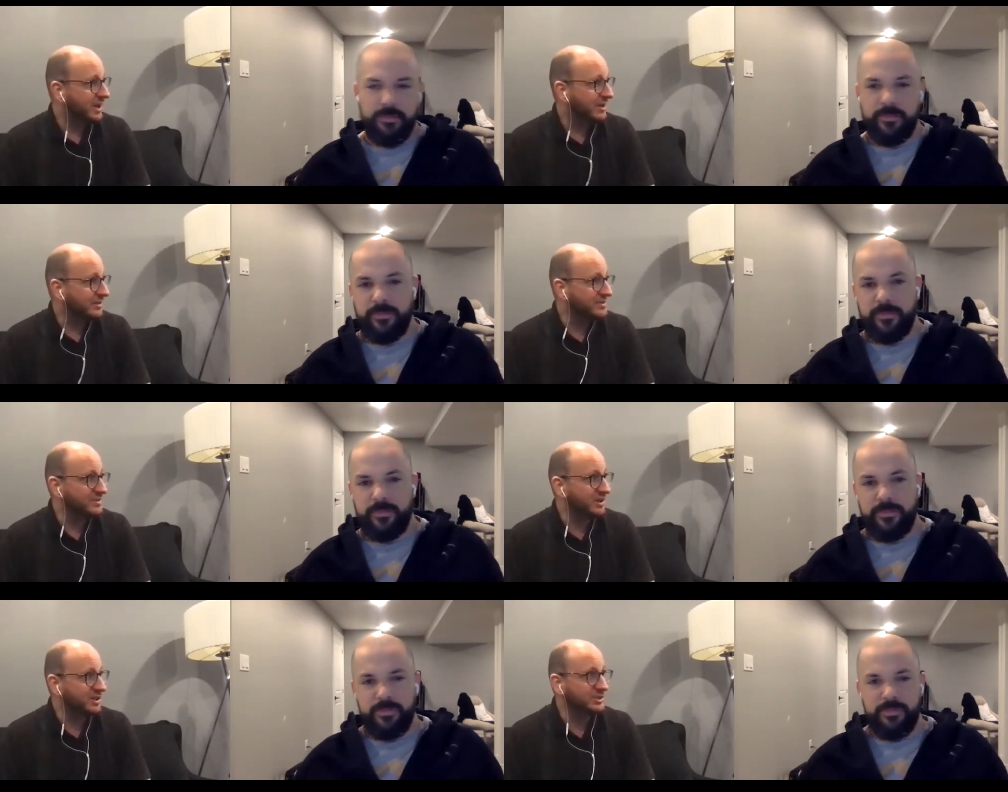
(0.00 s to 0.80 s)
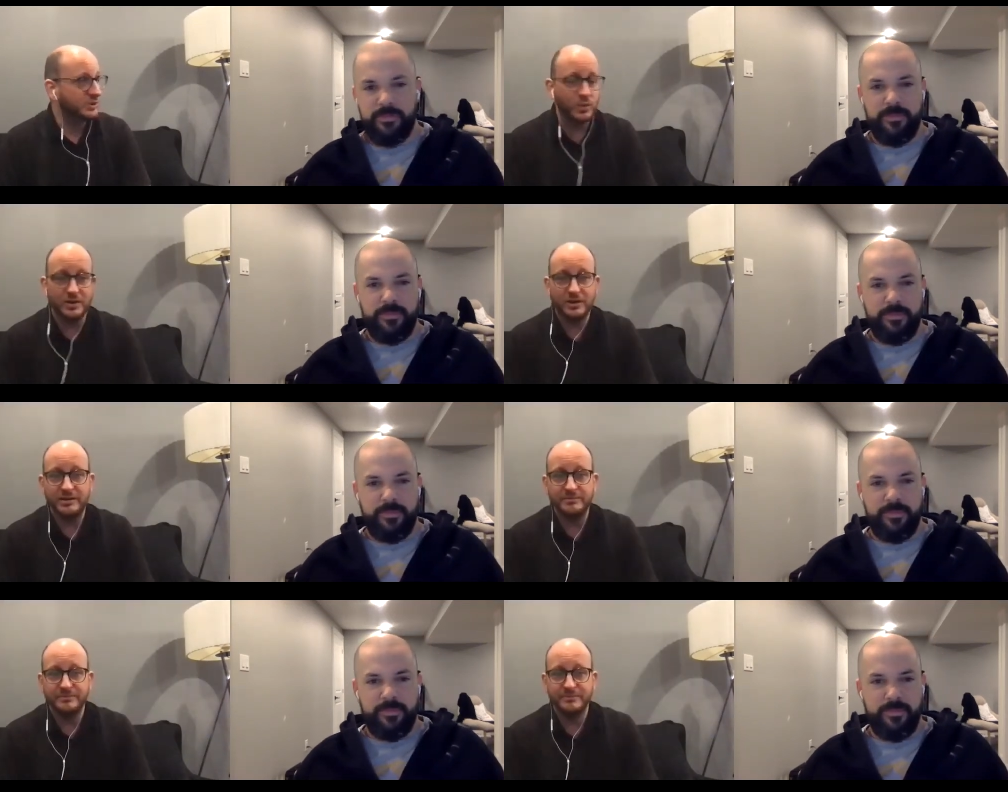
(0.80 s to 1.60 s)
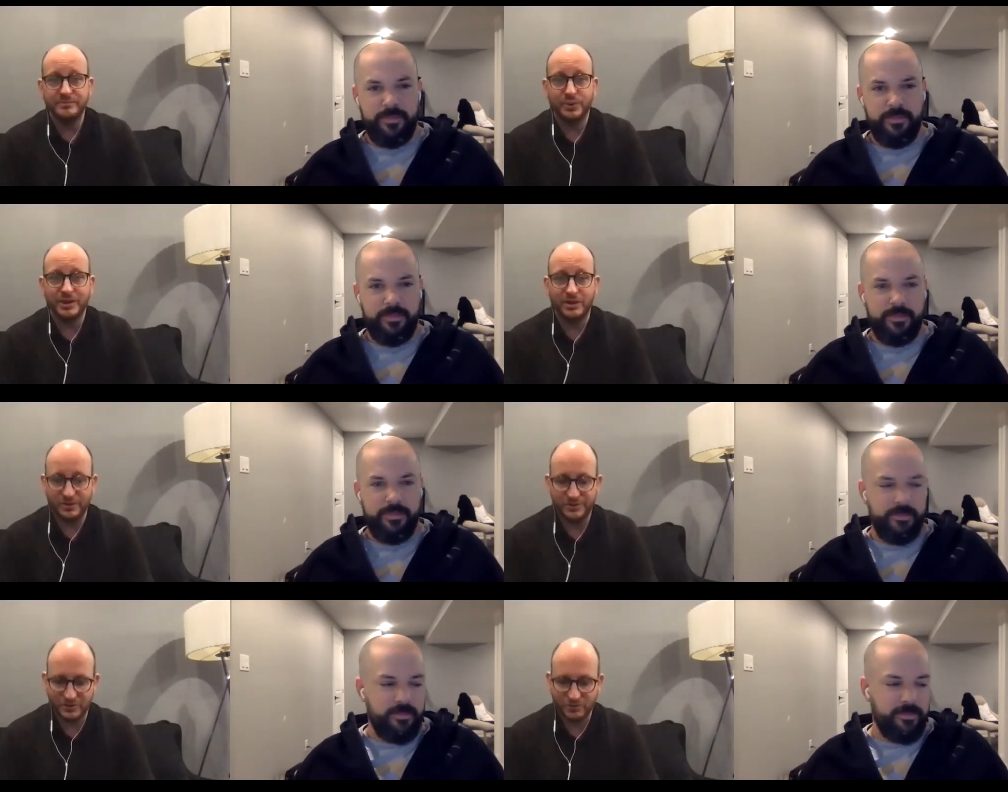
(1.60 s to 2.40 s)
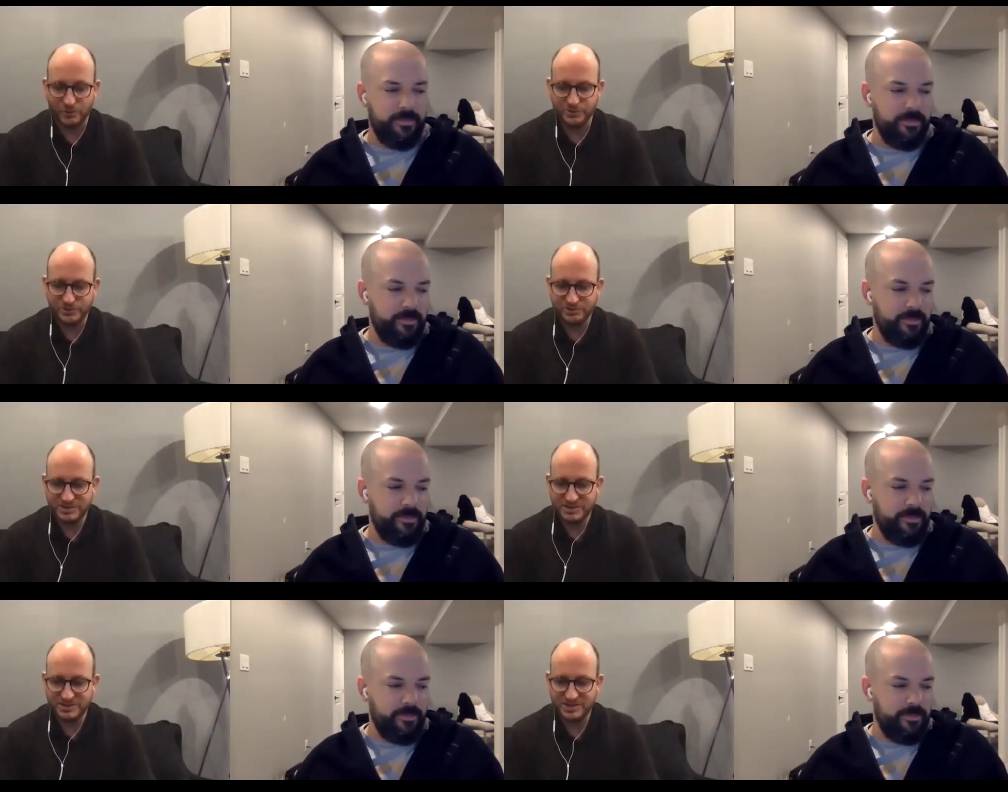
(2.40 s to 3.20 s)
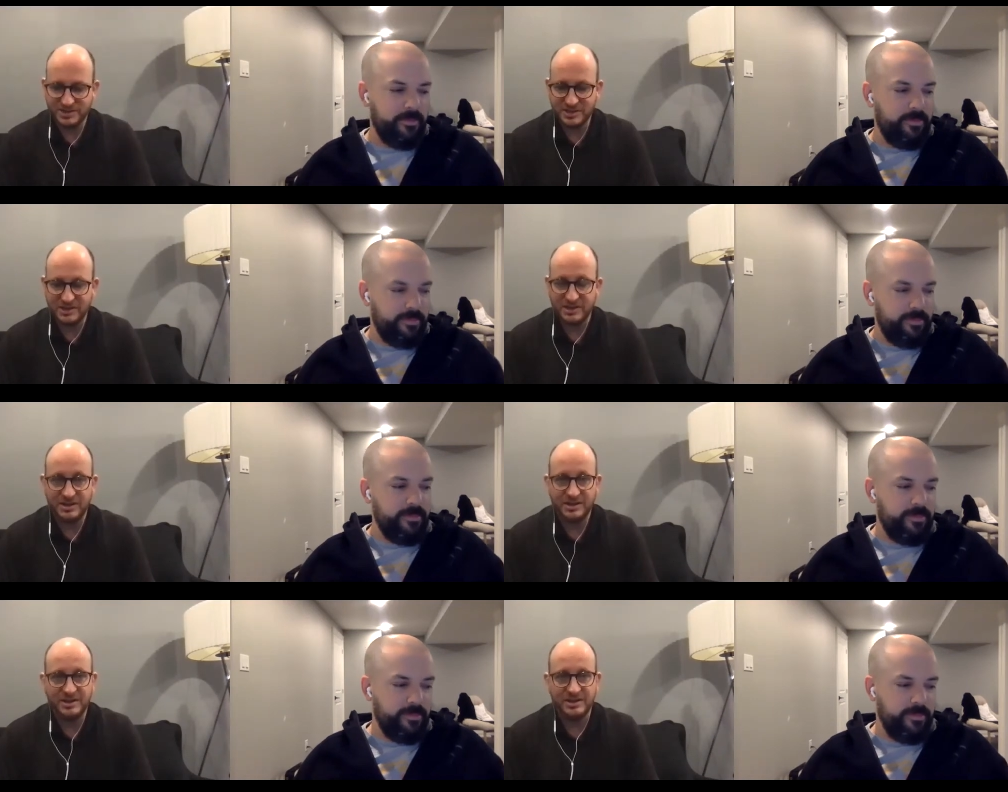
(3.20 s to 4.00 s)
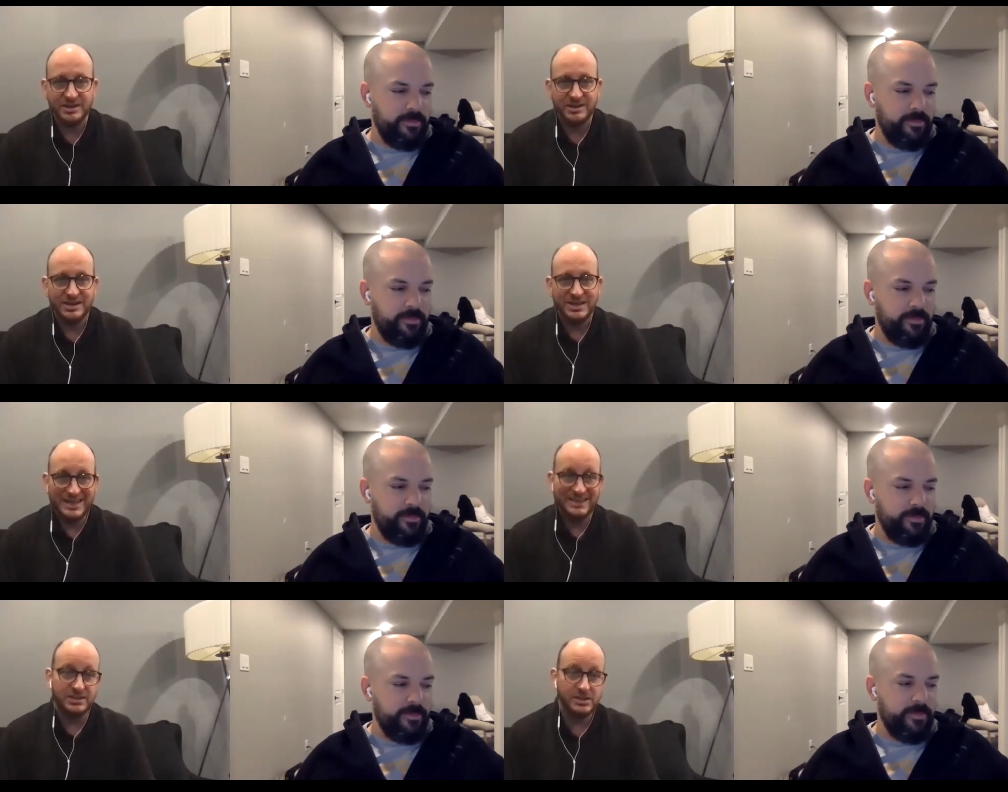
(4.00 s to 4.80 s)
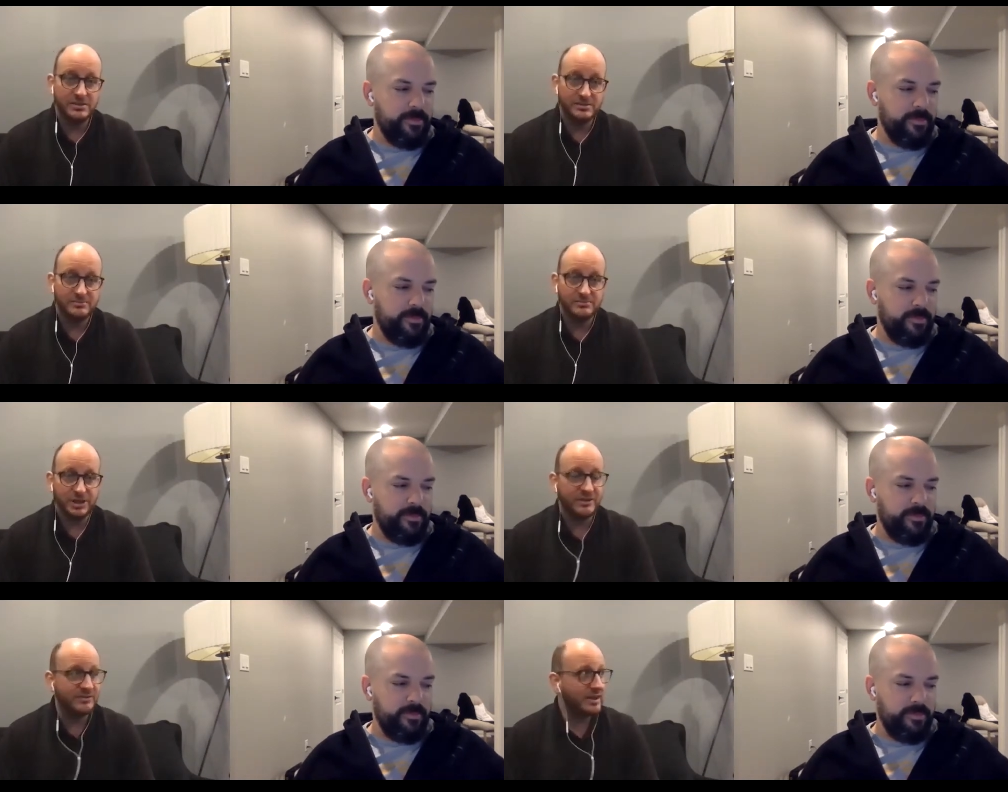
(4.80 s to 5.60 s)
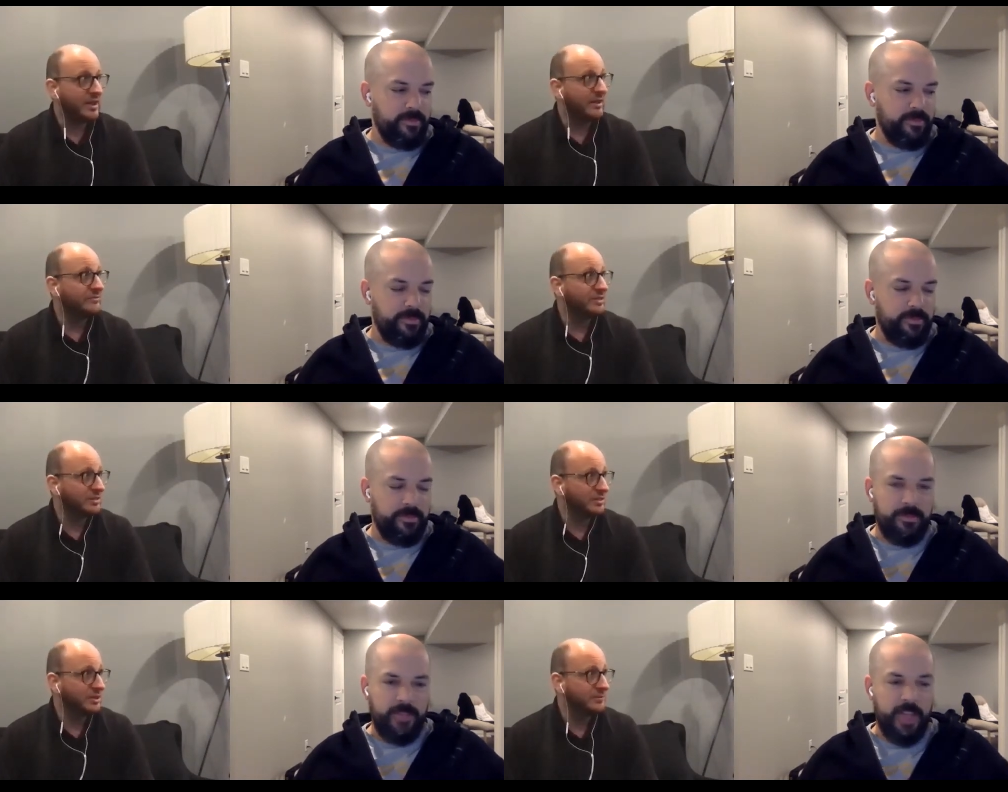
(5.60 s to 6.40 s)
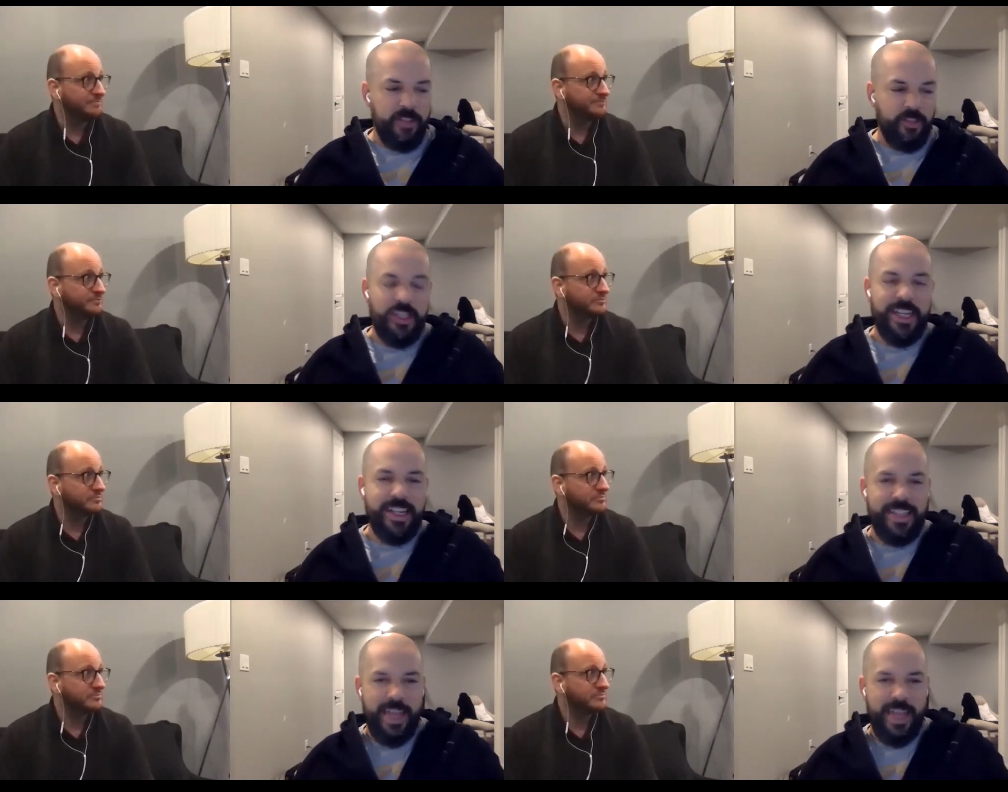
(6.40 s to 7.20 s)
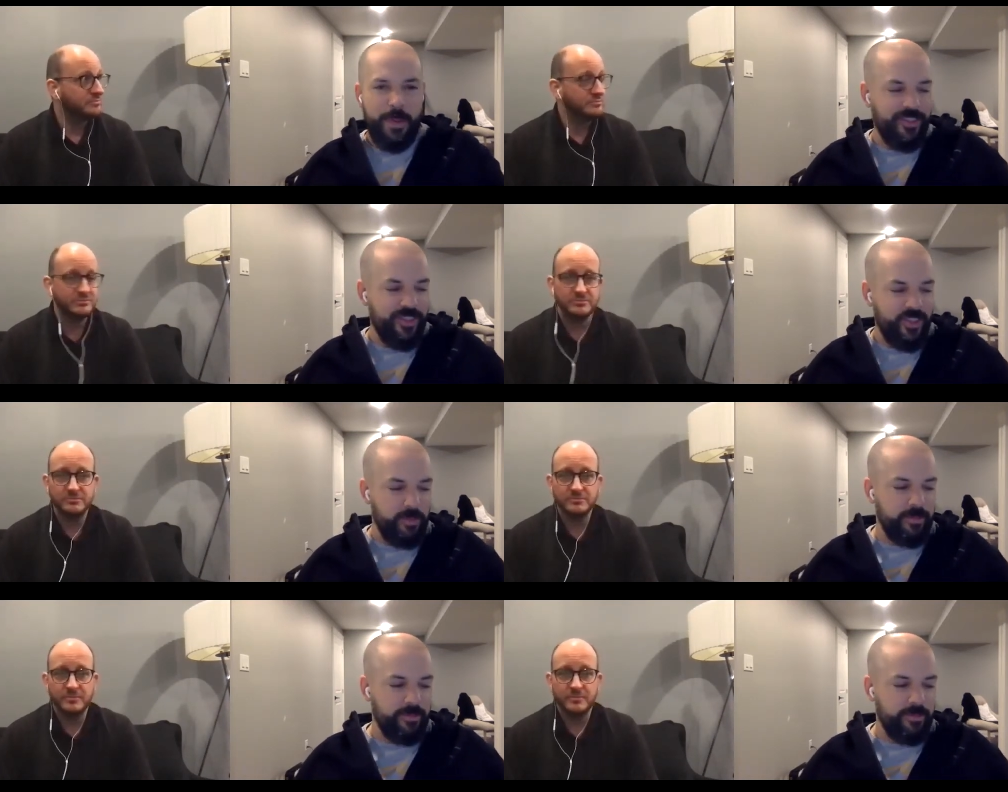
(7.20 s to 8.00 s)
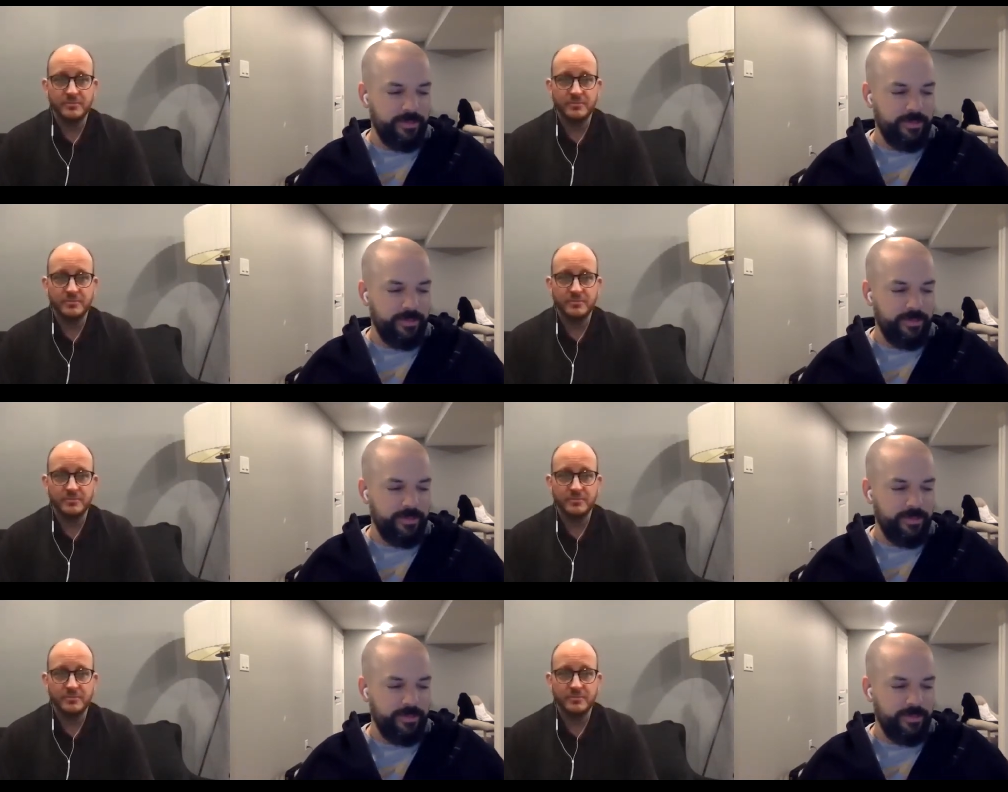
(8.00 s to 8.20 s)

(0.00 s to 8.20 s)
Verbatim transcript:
Speaker 1: this is also where I bring all the groceries uh, in because I have the. Um, That's your decontamination zone.